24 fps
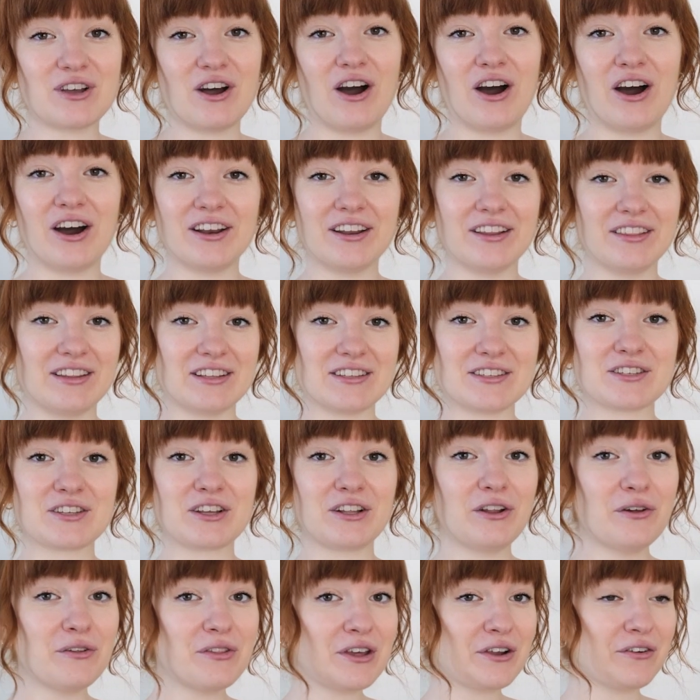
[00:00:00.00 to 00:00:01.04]
on this
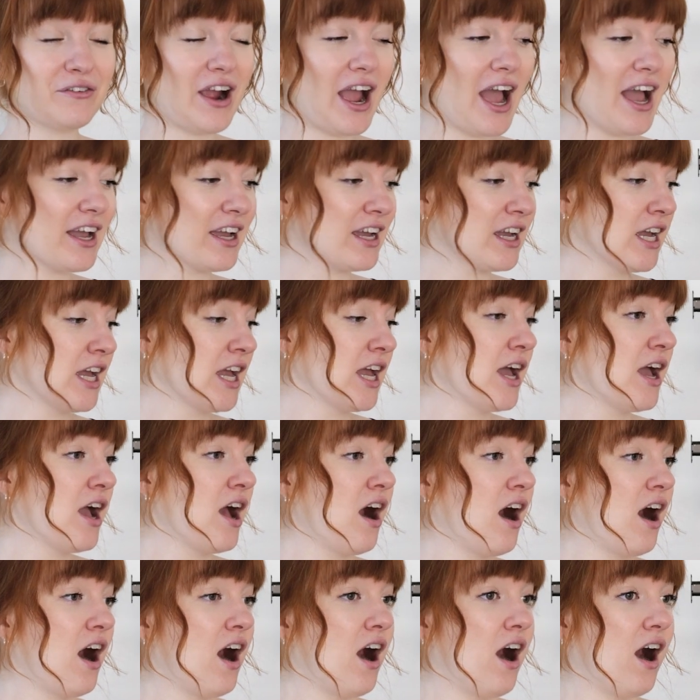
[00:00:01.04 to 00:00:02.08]
clothing rack.
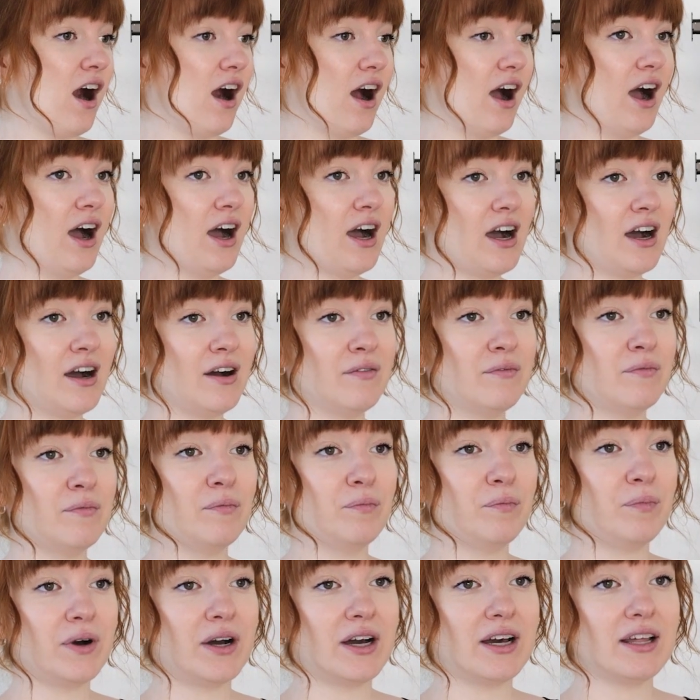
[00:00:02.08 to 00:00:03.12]

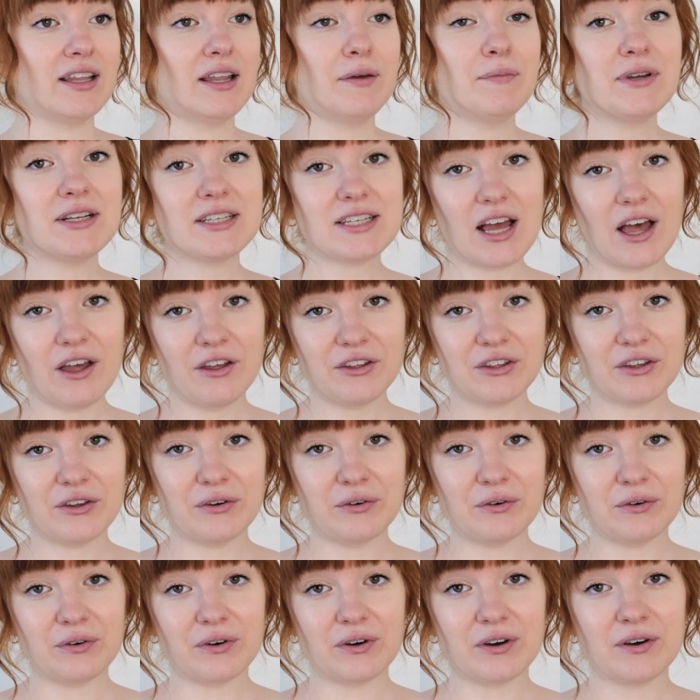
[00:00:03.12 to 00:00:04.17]
But let me tell
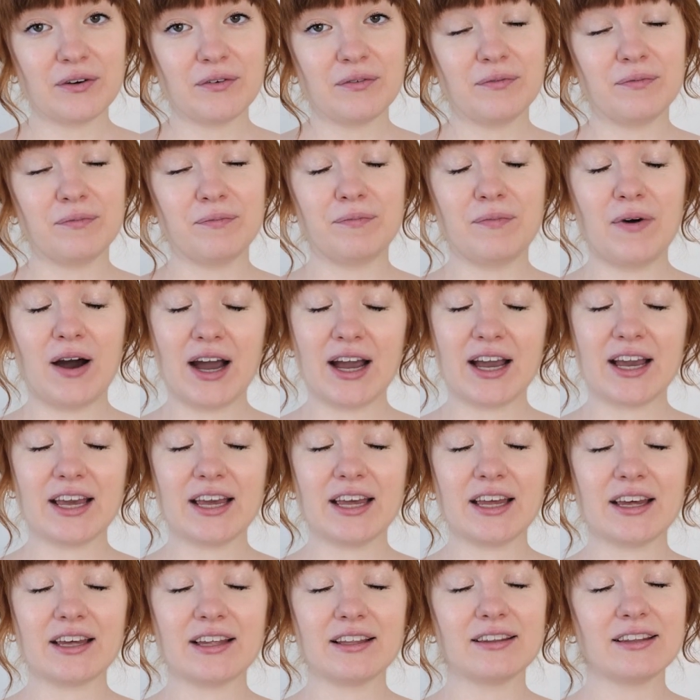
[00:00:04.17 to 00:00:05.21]
you,
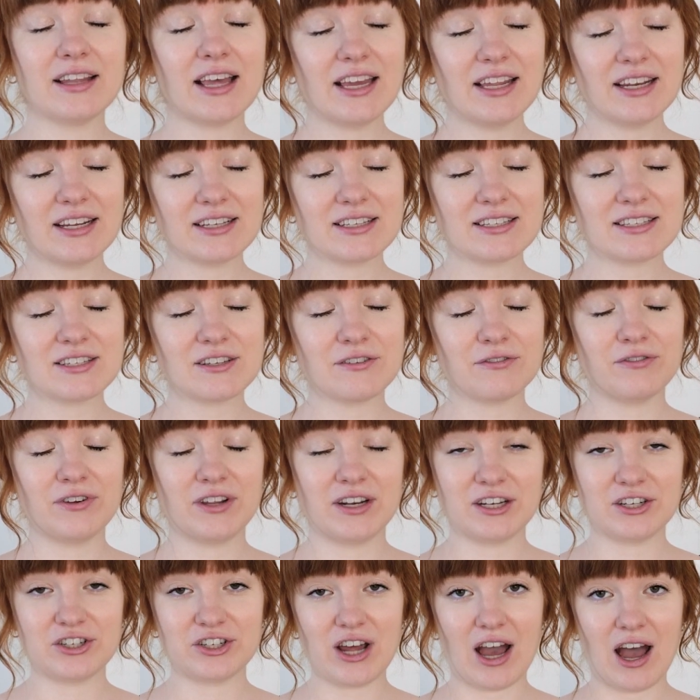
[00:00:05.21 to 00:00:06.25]
my latest
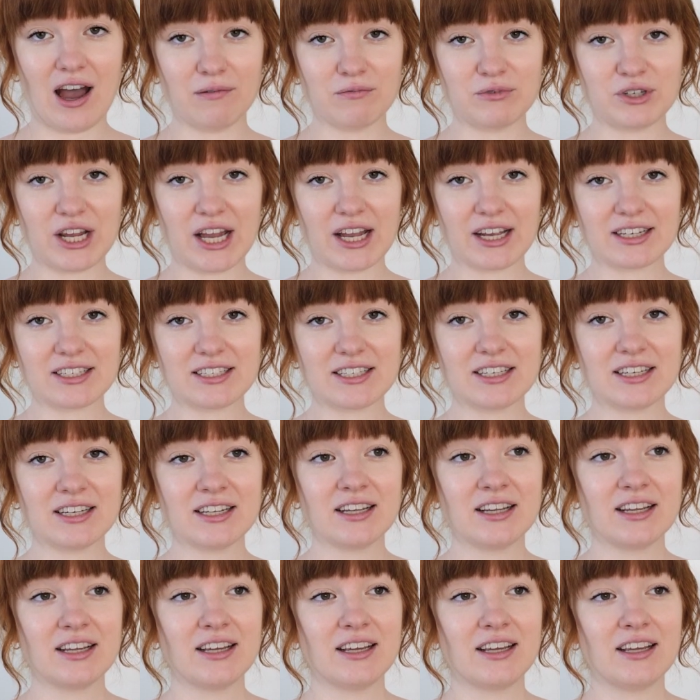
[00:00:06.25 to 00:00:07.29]
finished object
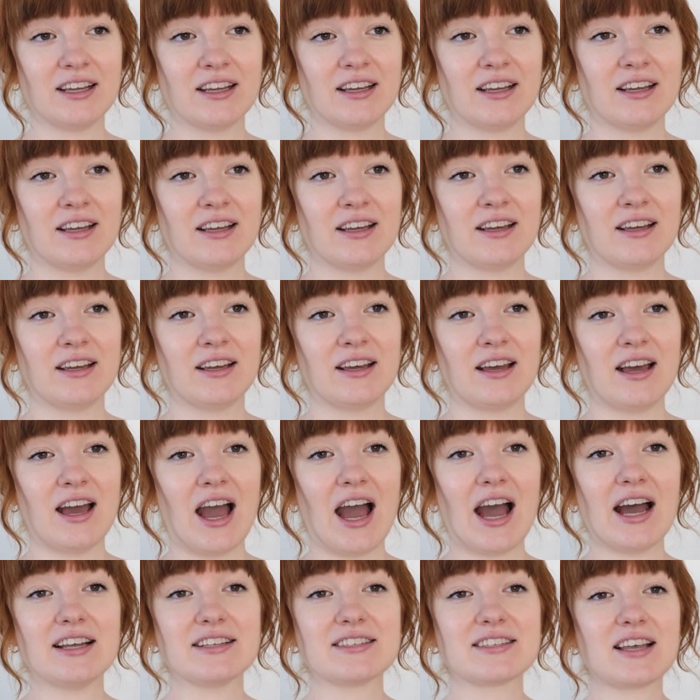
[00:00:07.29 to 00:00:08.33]

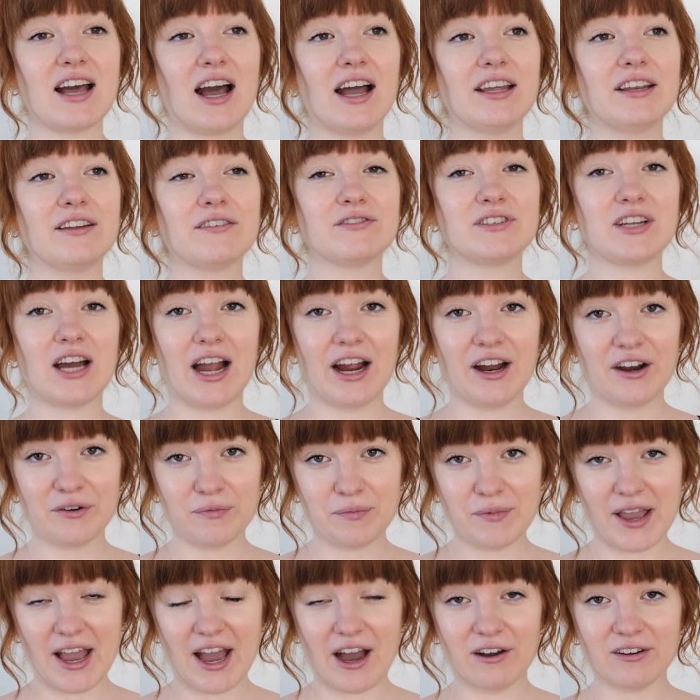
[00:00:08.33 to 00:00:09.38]
has kind of tired
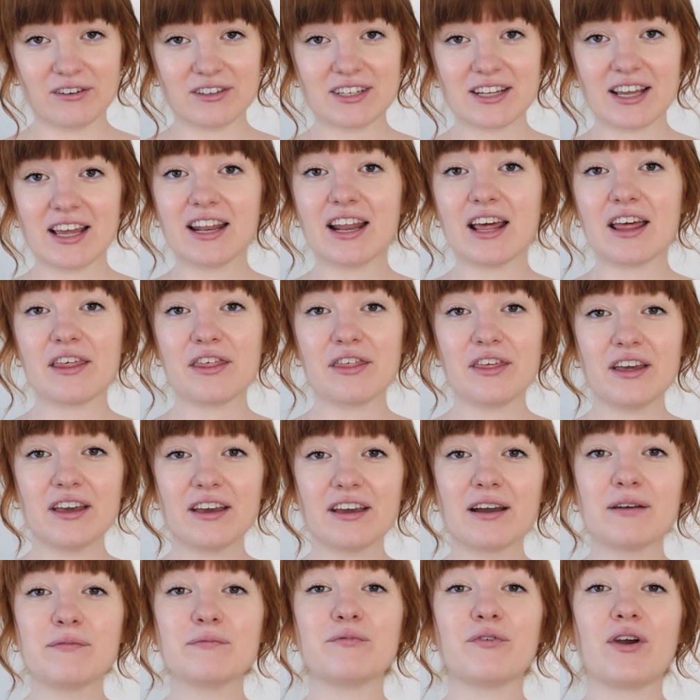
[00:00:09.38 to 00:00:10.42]
me out, and I think
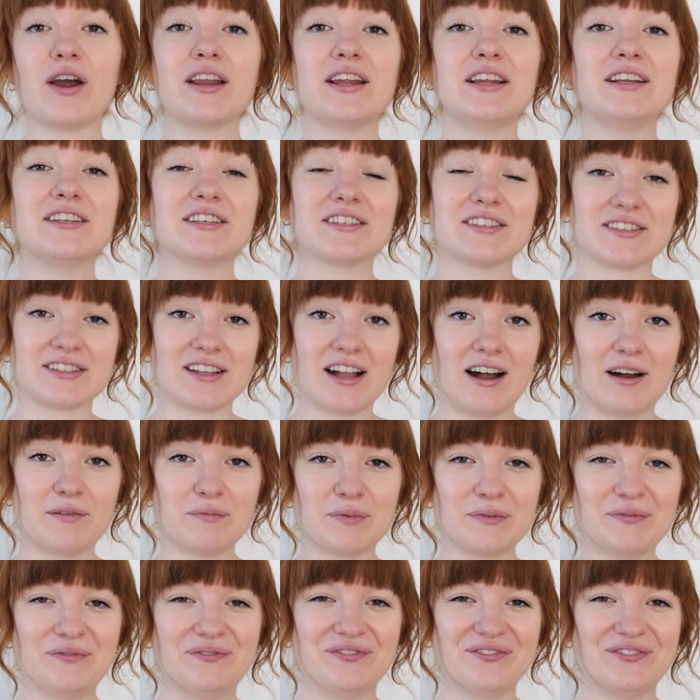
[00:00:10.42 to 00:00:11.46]
I'm ready to stop
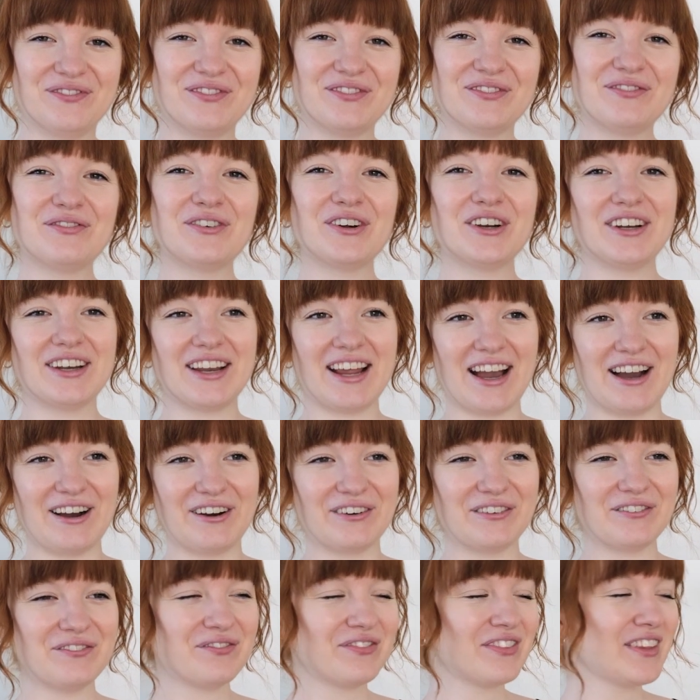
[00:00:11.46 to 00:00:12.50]
for
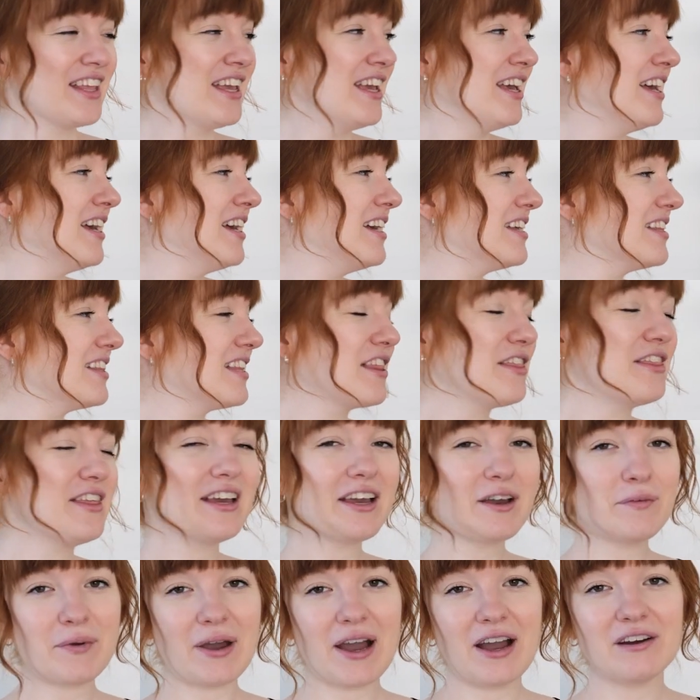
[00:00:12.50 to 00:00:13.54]
now. The thing
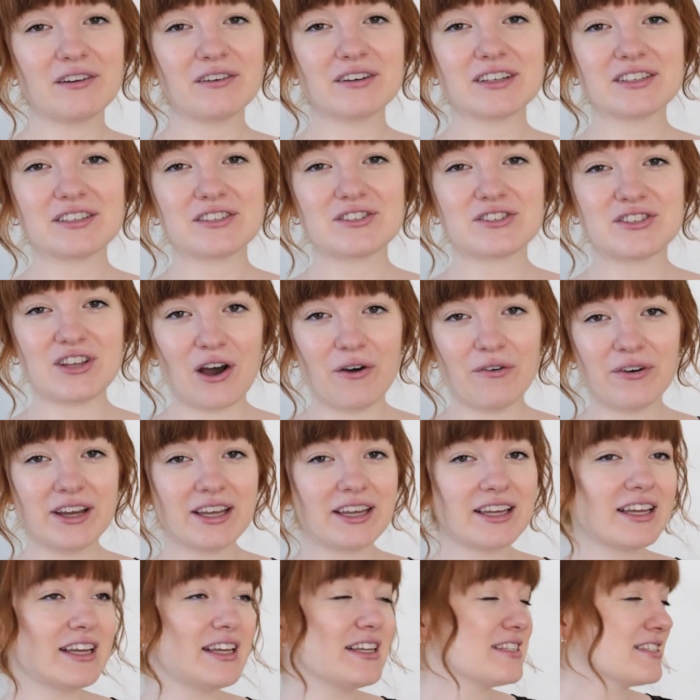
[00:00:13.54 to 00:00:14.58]
about
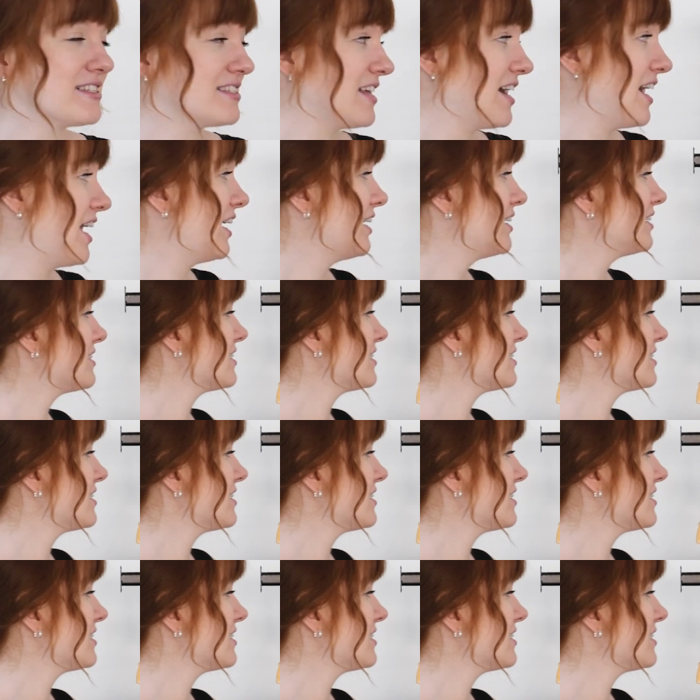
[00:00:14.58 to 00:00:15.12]
sewing is that